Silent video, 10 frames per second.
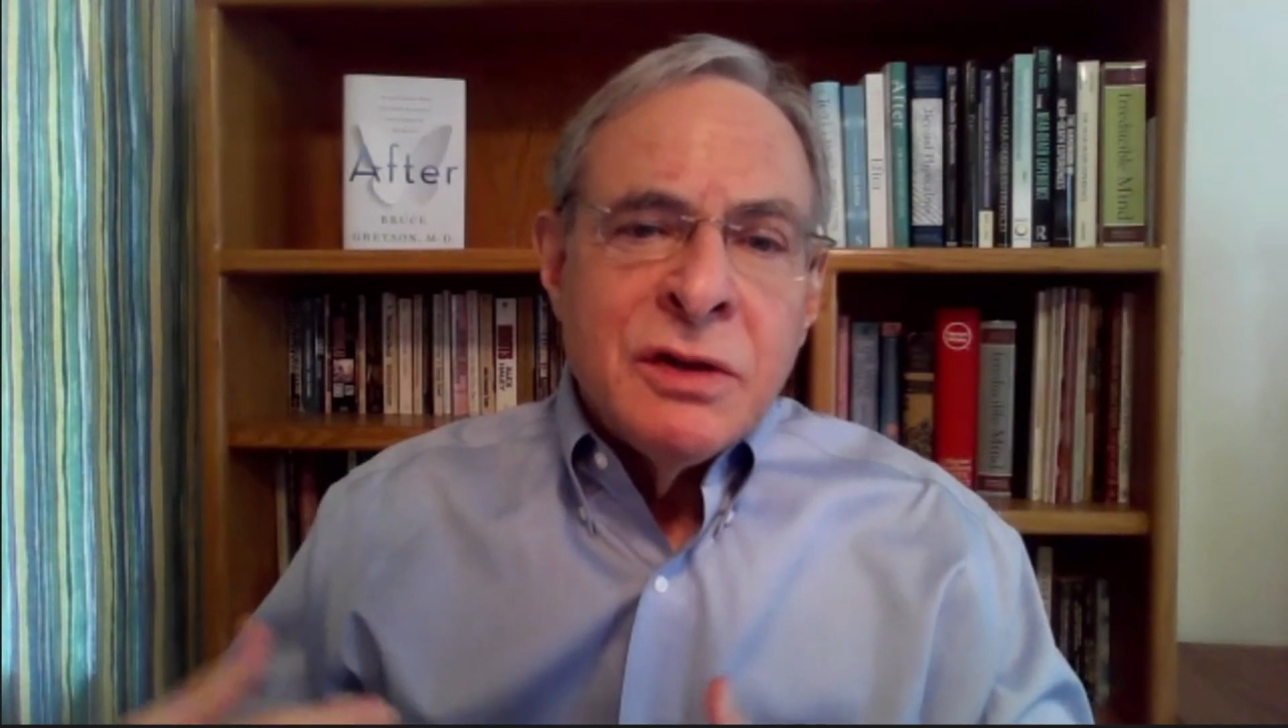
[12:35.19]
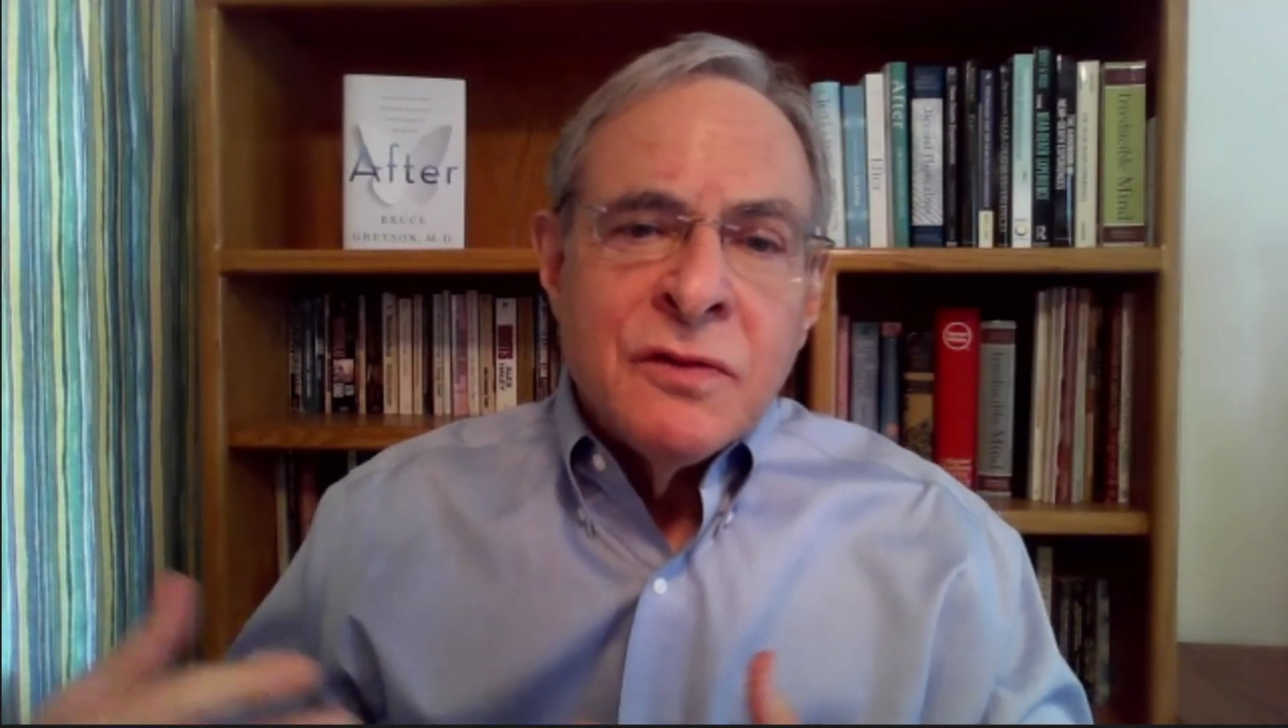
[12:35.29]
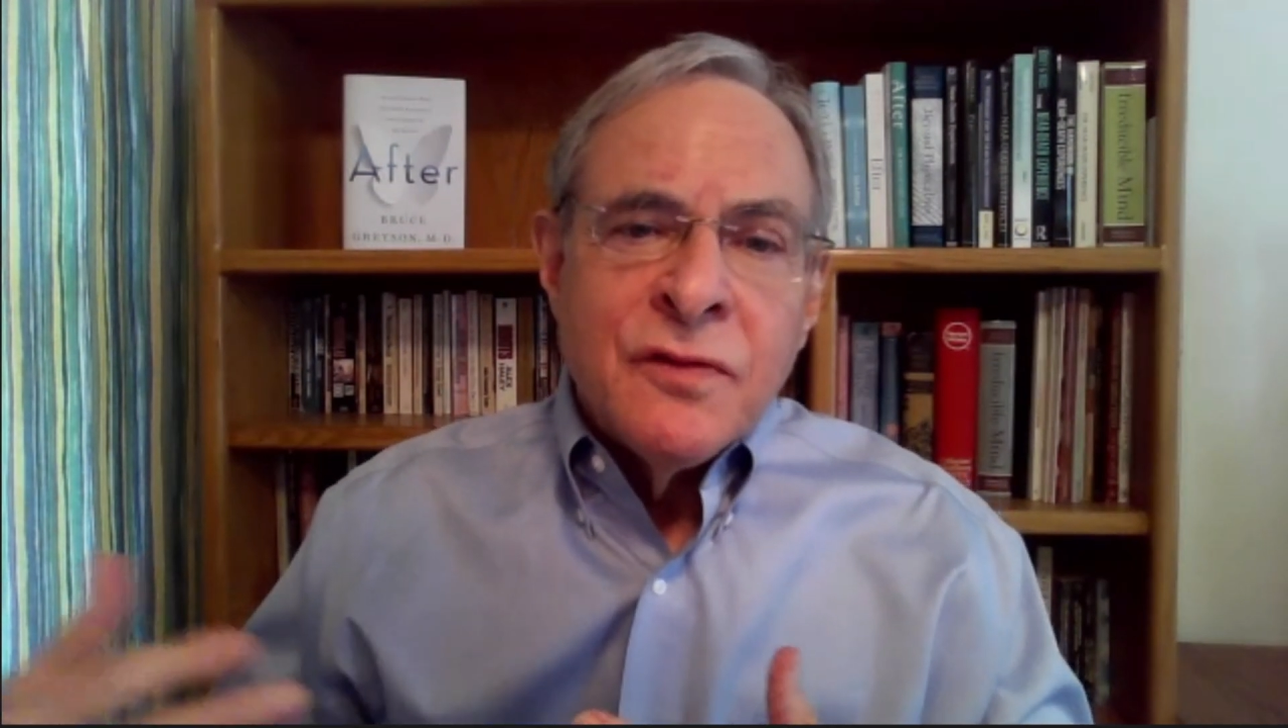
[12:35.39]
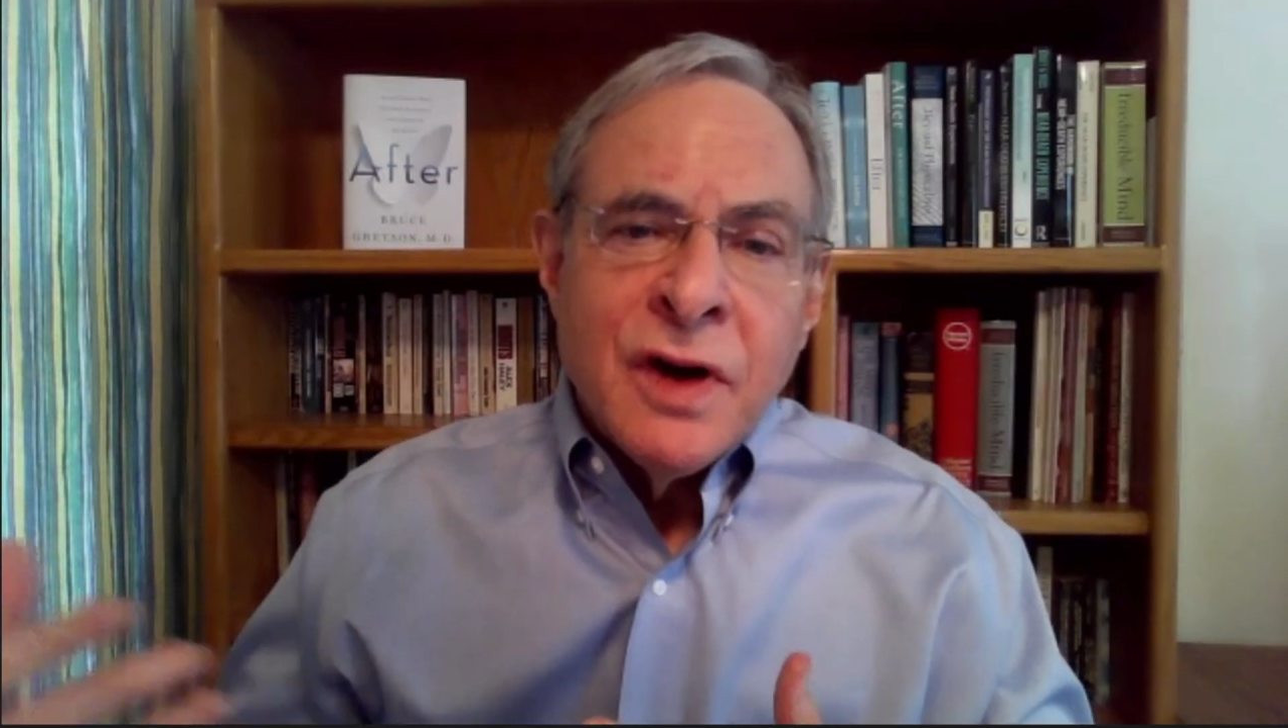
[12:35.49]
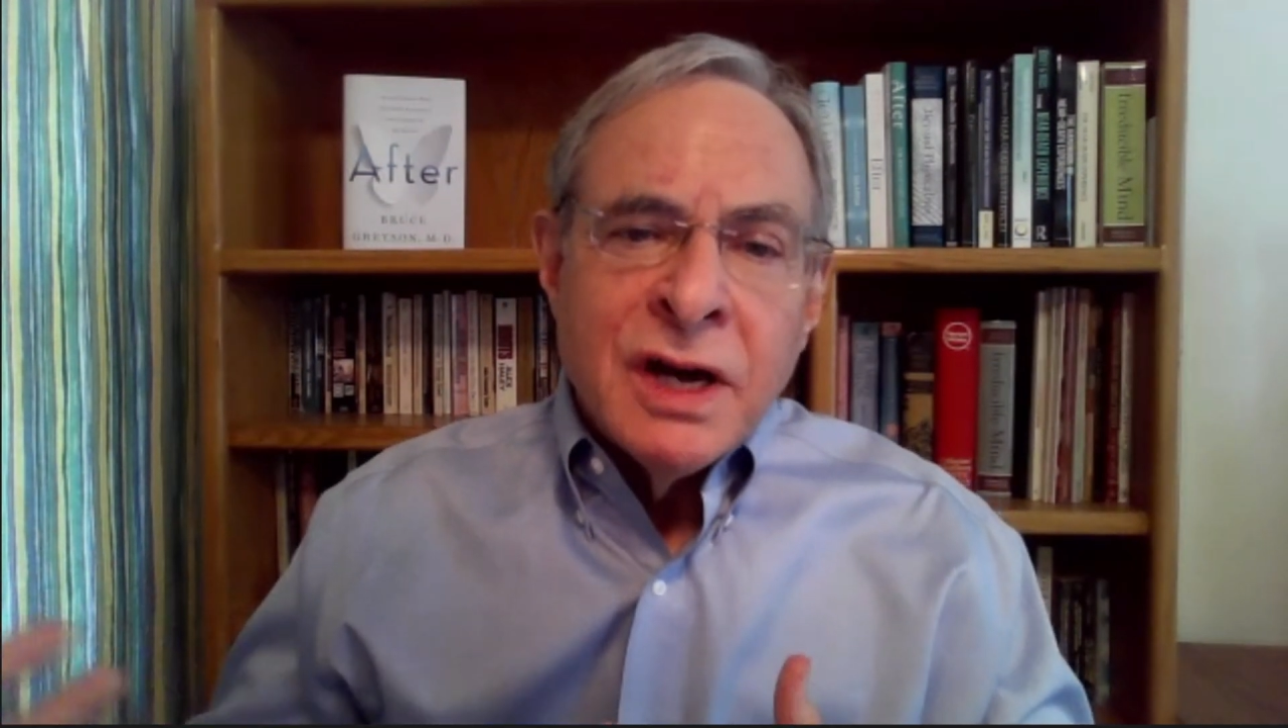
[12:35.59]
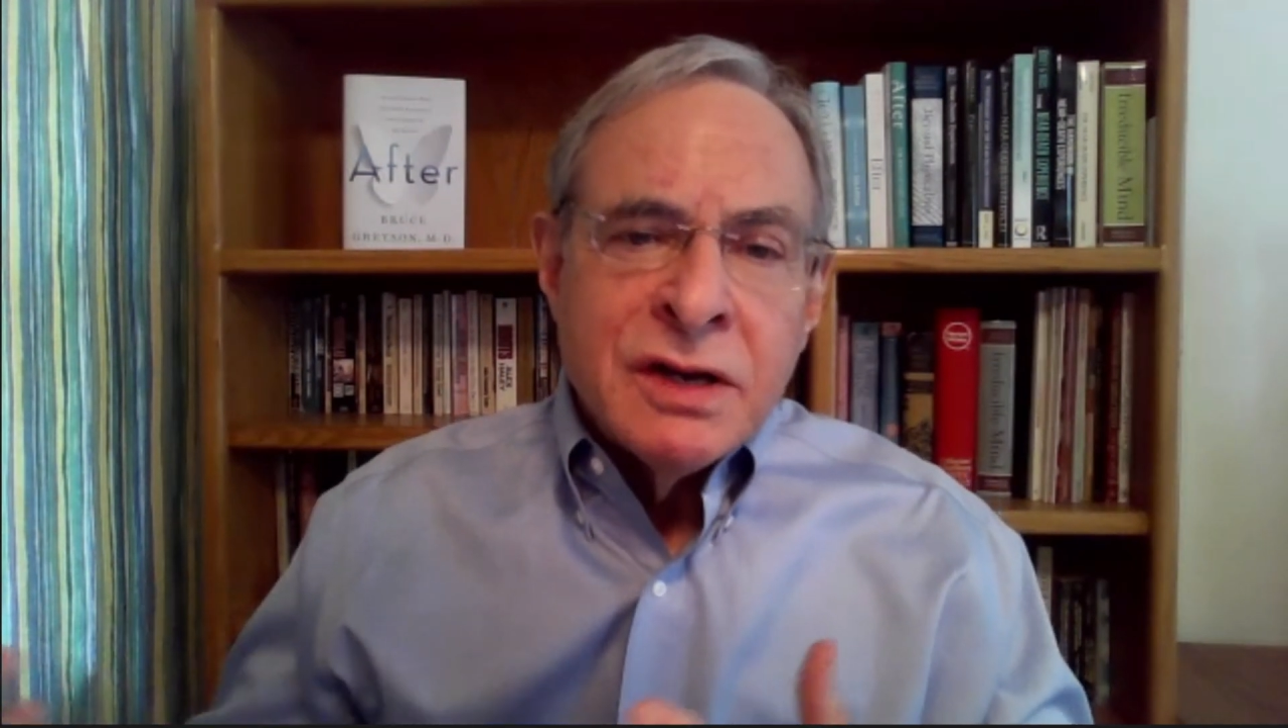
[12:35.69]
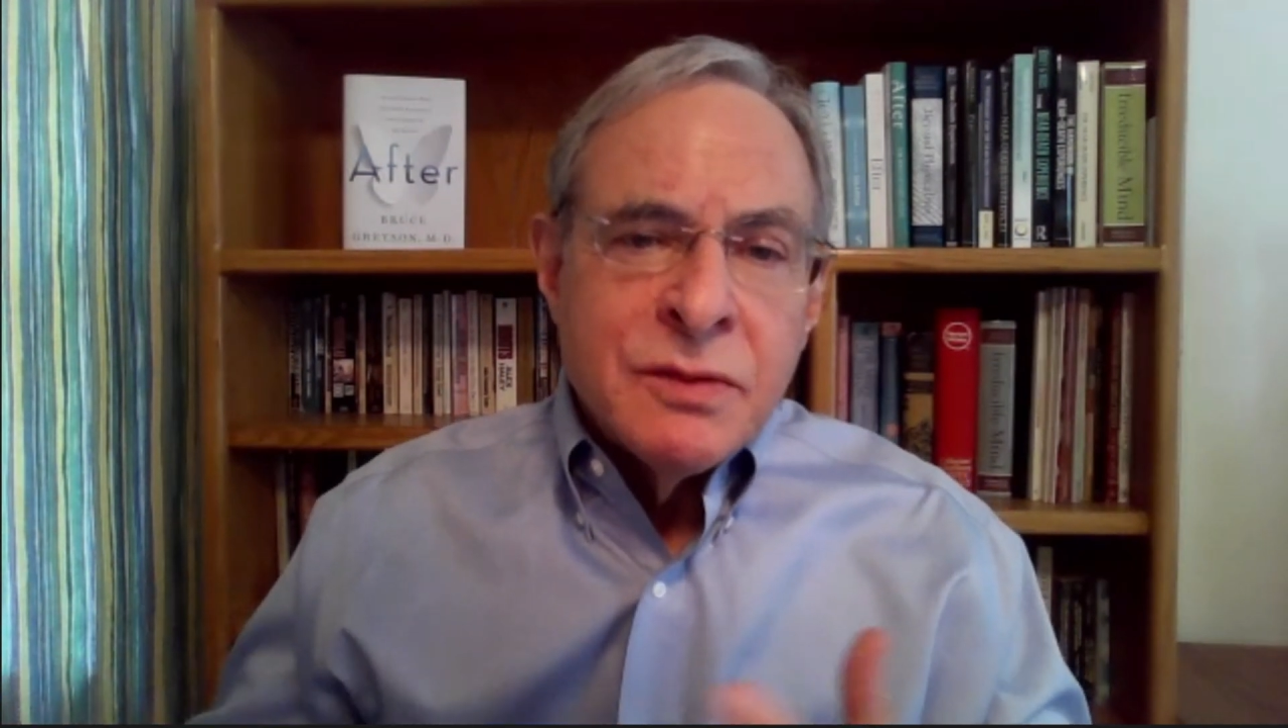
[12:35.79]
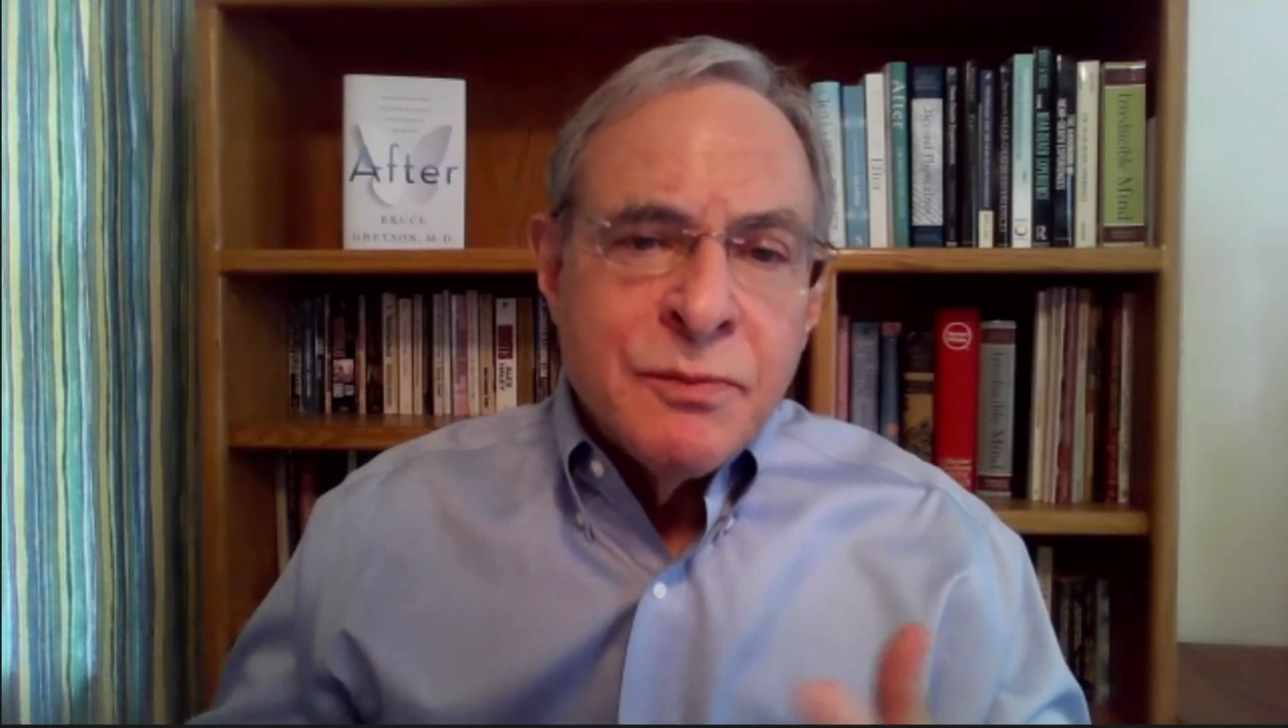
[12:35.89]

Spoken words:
you find